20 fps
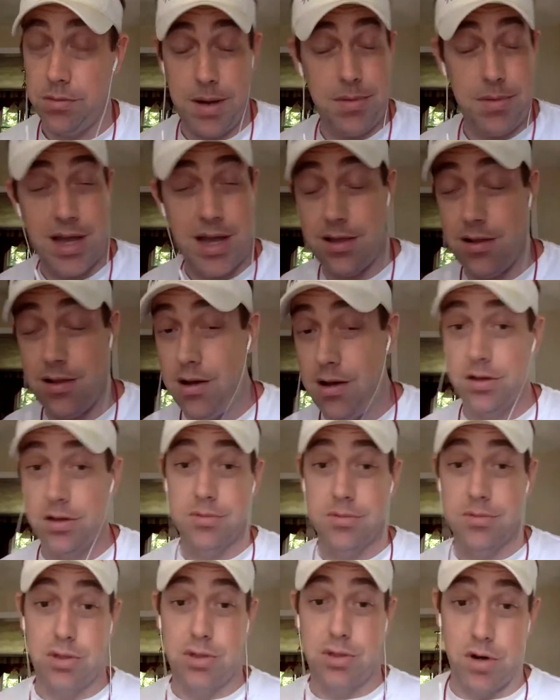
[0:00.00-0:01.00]
Maybe they got
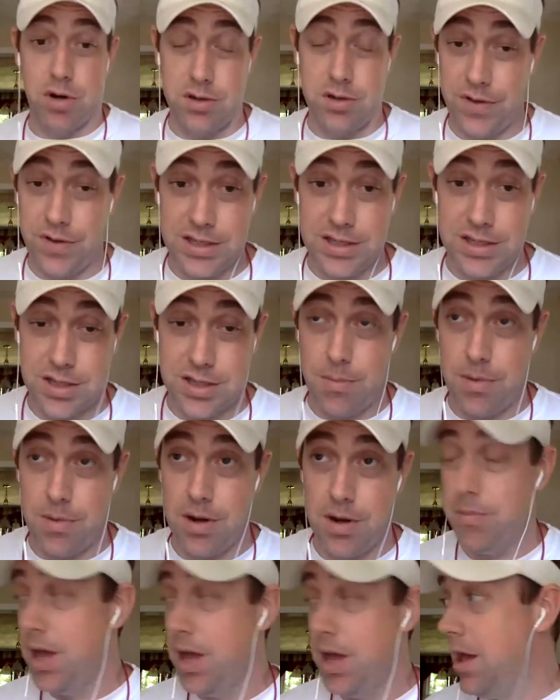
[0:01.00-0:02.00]
long-term storage fees coming
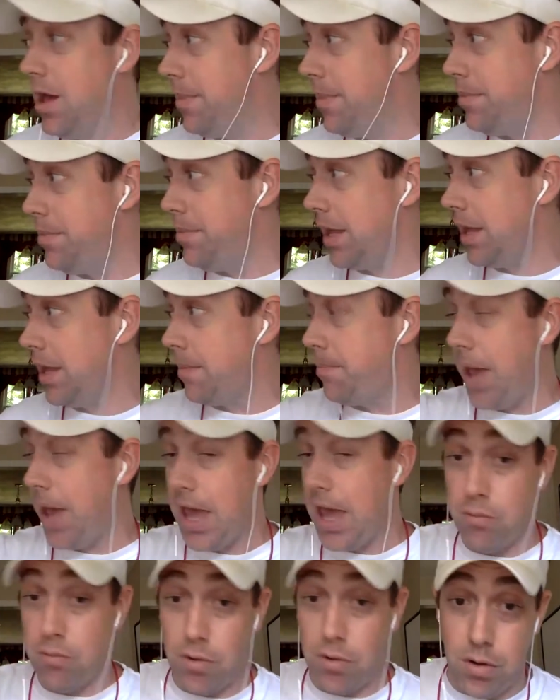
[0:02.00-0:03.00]
up. Maybe they got
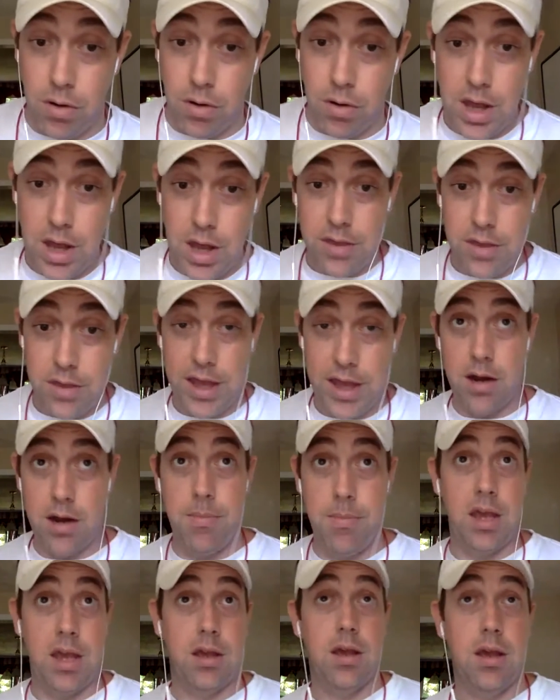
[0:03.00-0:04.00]
payroll they got to
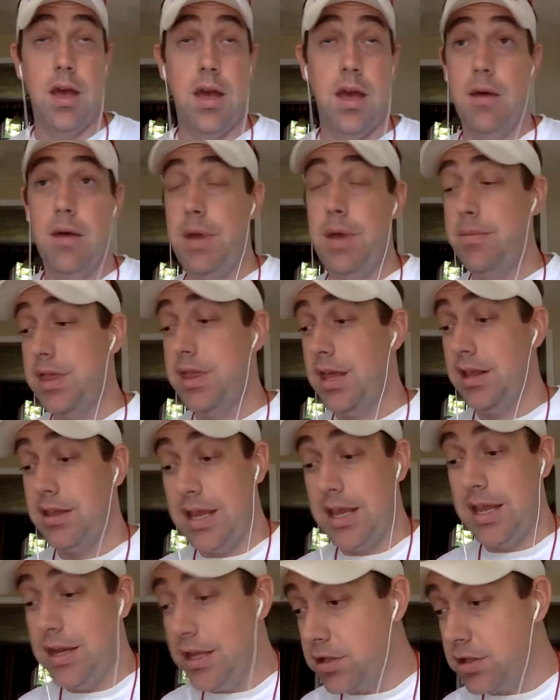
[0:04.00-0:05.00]
make. Maybe
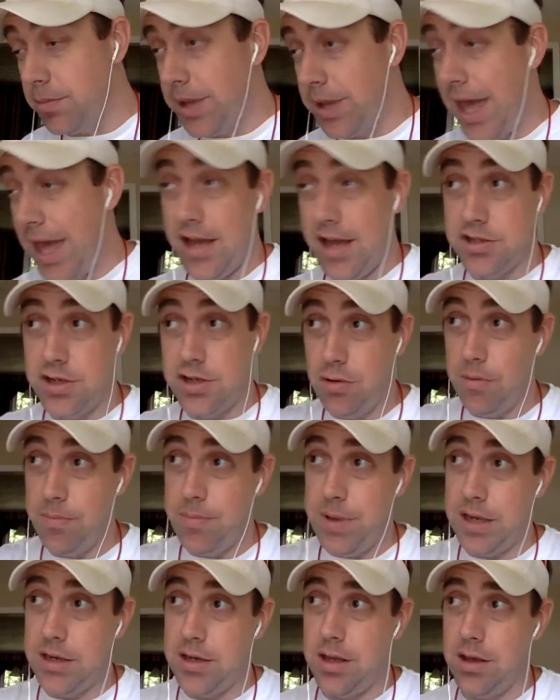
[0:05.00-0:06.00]
they need some cash to do a
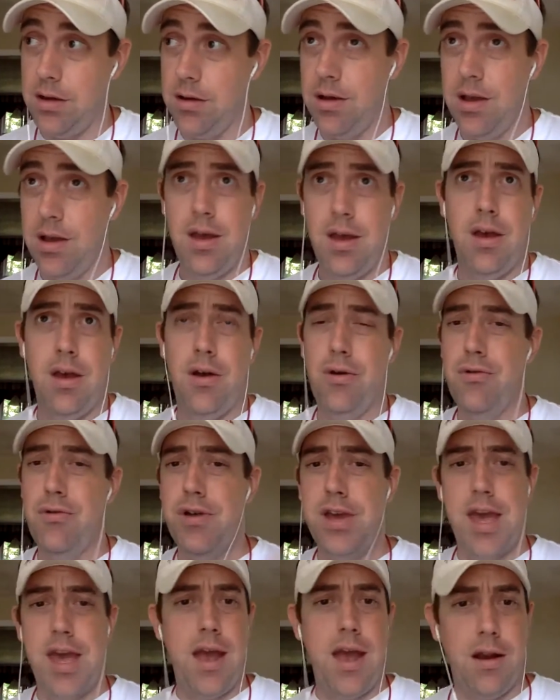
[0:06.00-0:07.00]
big deal. Who
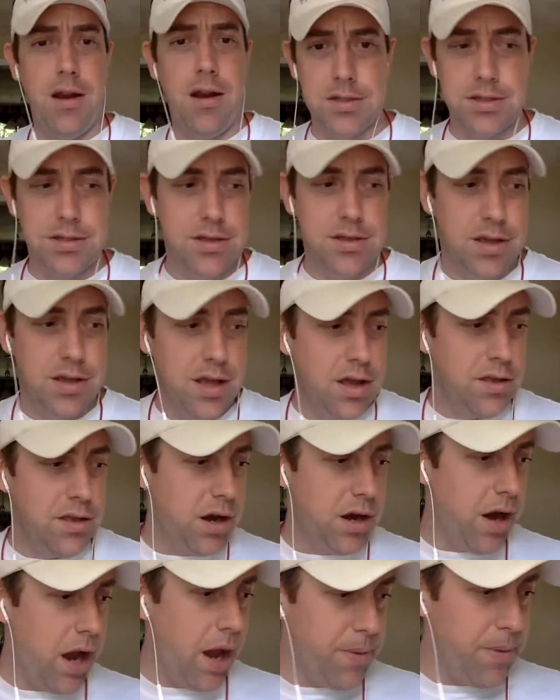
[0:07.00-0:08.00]
cares?
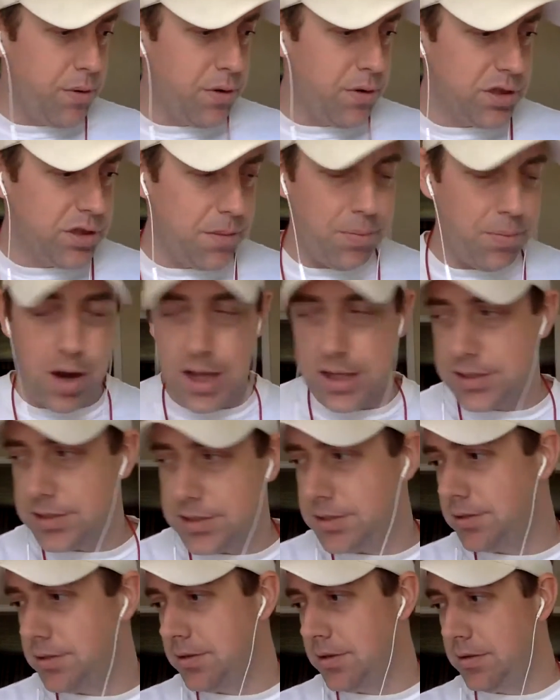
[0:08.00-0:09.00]
They're happy with their
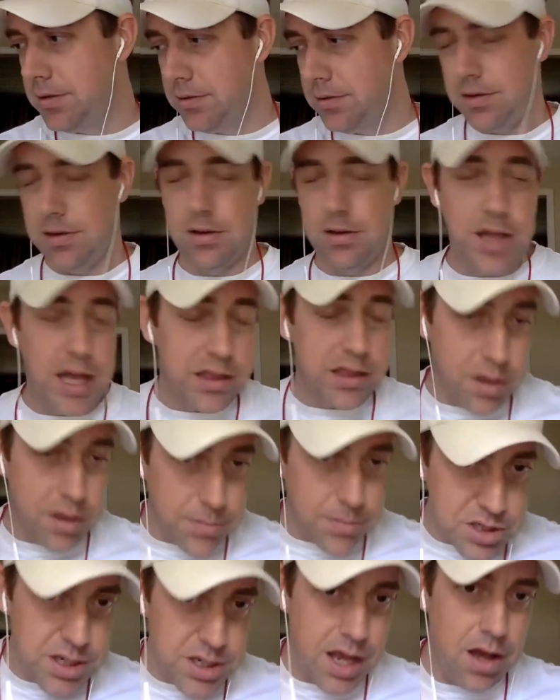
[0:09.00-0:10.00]
price. Let them
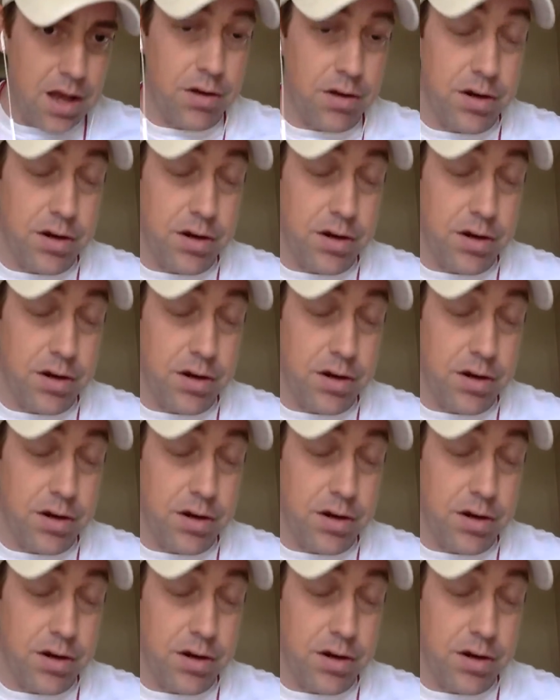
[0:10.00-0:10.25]
sell.